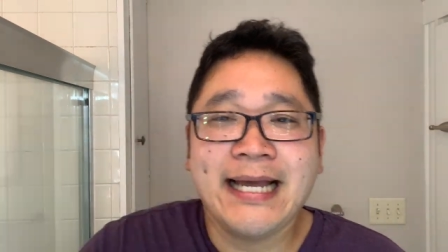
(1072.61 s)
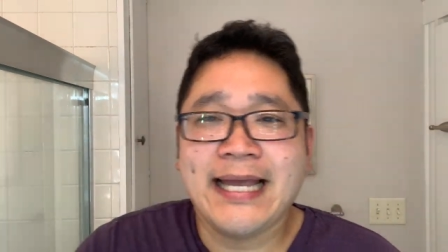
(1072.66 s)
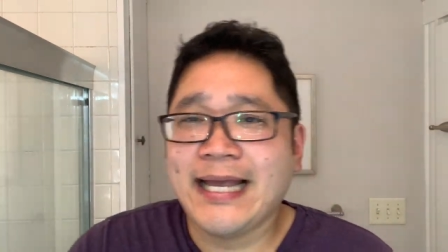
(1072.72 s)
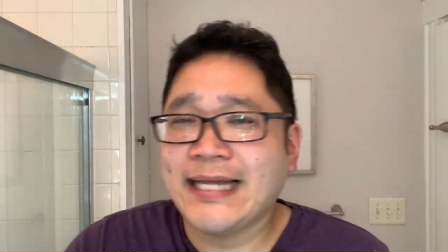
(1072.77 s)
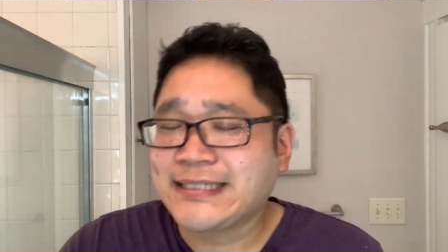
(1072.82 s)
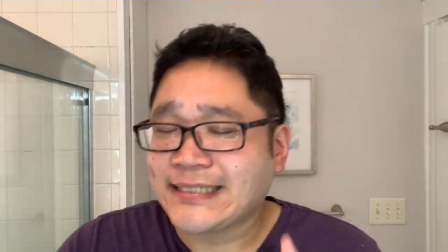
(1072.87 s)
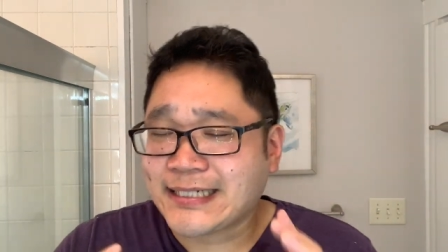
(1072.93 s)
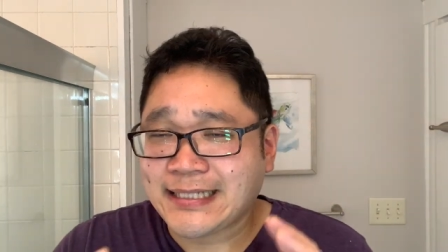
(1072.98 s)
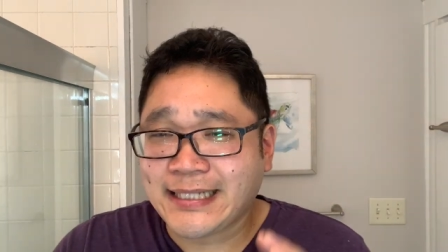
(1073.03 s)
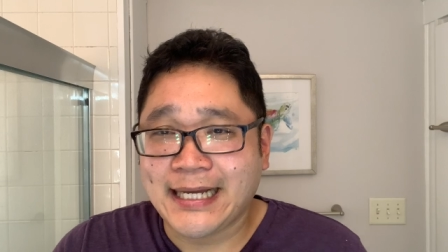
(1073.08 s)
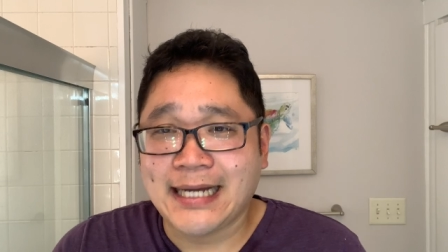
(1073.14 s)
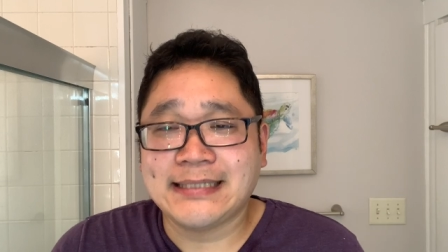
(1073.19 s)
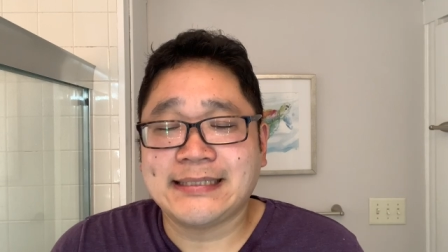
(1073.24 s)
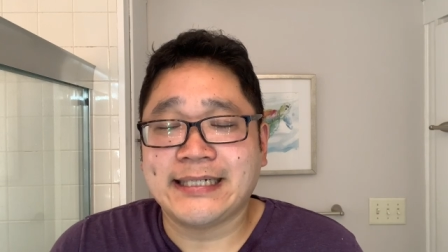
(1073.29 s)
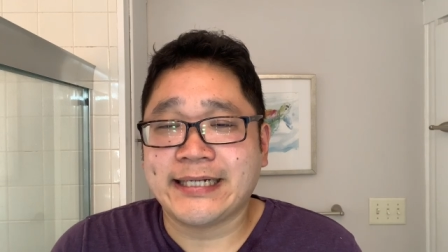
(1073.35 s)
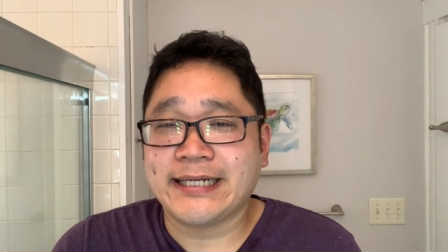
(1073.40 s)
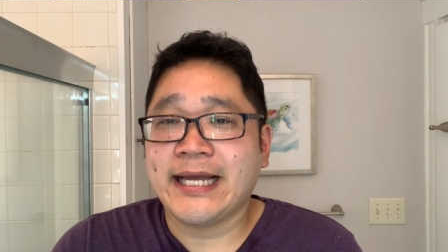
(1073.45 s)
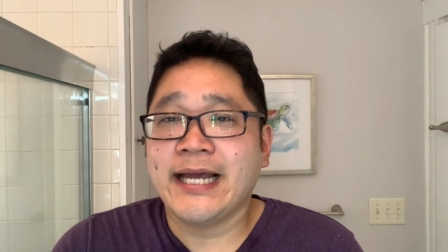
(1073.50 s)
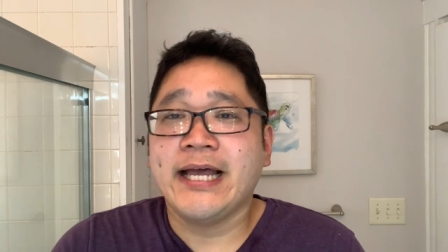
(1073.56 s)
It's a
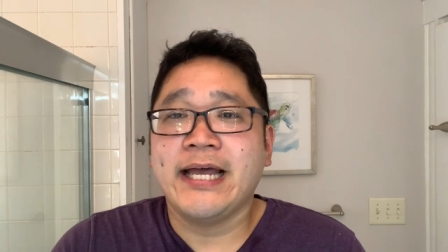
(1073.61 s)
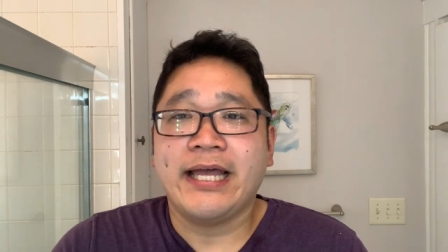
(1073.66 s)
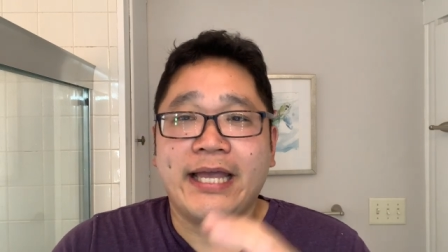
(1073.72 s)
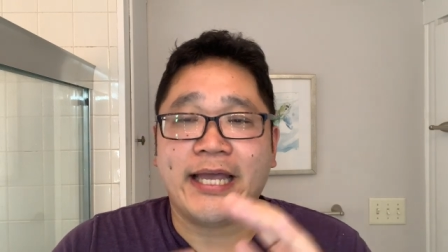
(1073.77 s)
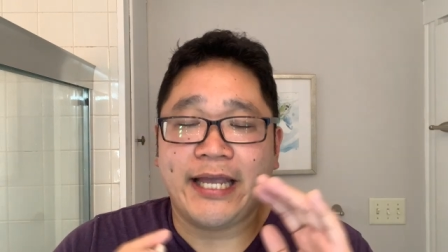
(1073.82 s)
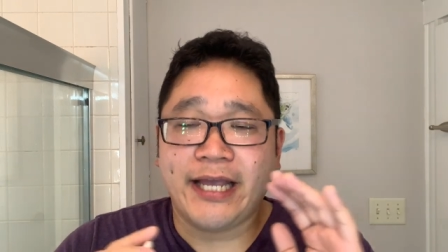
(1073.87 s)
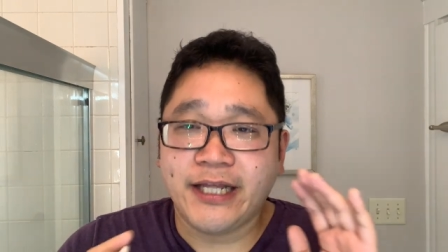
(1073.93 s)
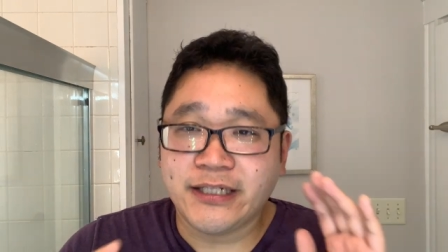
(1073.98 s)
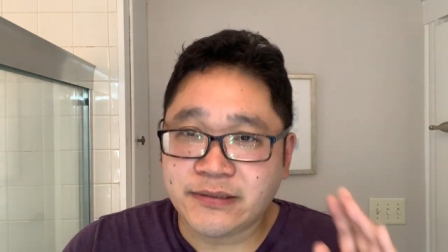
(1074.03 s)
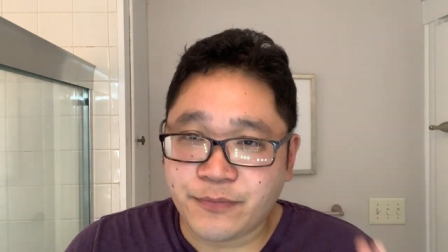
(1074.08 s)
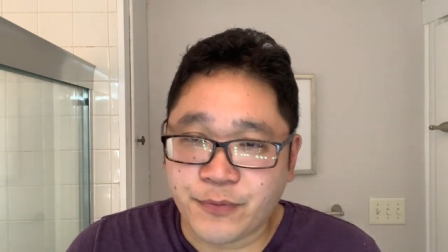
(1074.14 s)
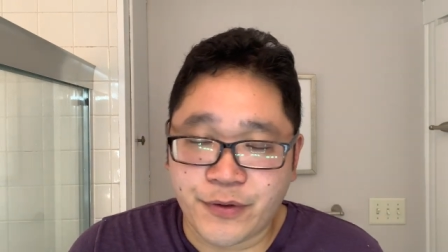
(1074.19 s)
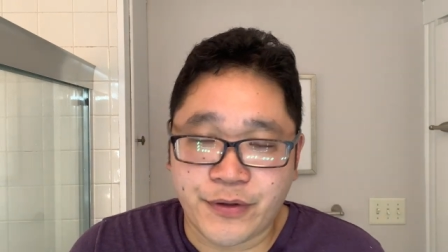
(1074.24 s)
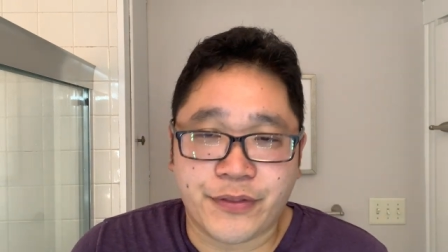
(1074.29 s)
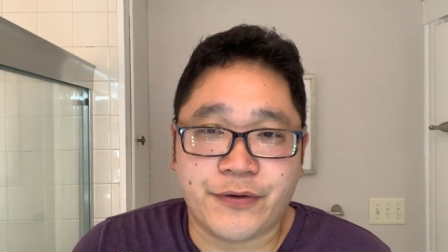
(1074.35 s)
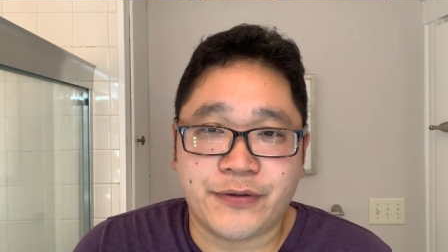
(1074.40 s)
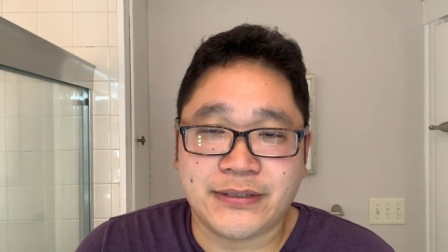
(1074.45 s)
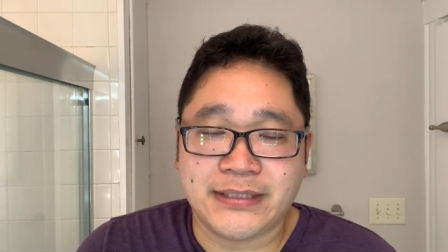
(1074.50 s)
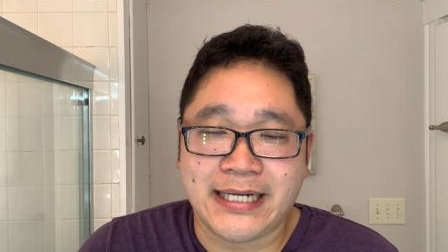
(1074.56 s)
classic it's
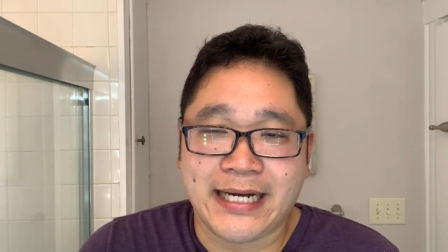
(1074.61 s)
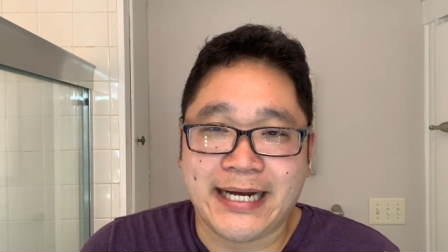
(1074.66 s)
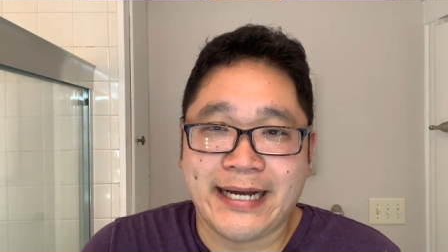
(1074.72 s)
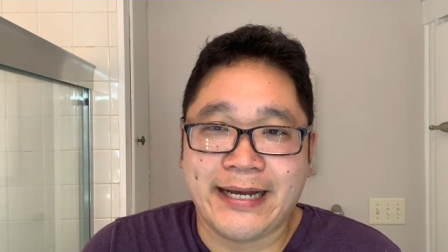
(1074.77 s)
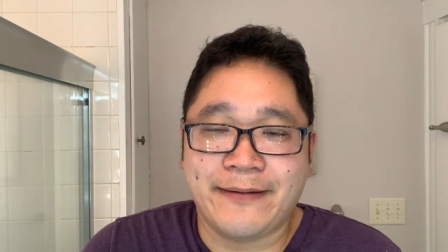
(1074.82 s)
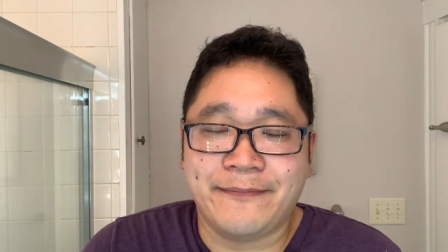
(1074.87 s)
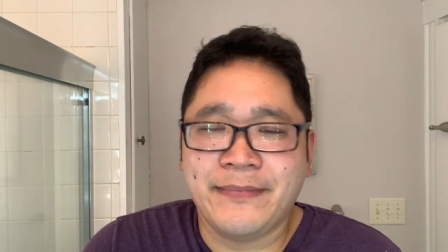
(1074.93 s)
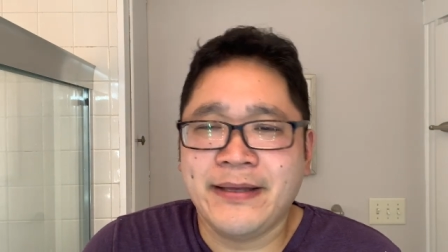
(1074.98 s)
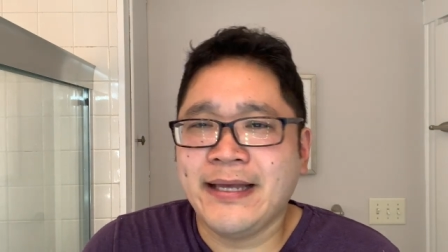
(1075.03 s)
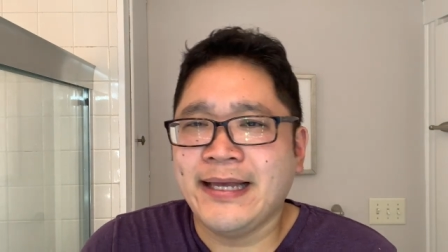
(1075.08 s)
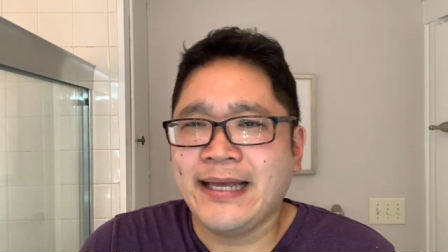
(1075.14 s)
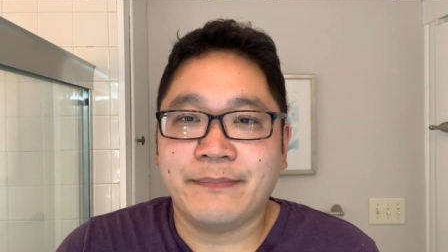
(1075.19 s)
worth your time.